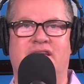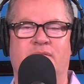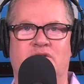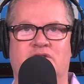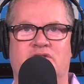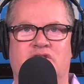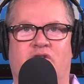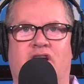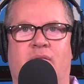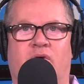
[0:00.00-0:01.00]
give me your social
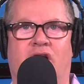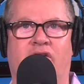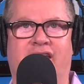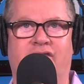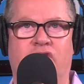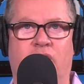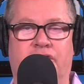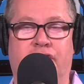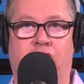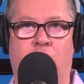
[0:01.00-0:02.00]
security number and I'll give you a
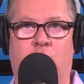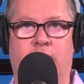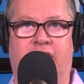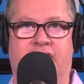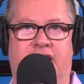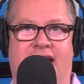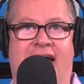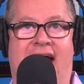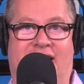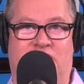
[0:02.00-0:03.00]
loan
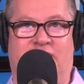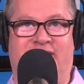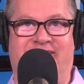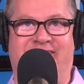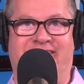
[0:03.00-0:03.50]
action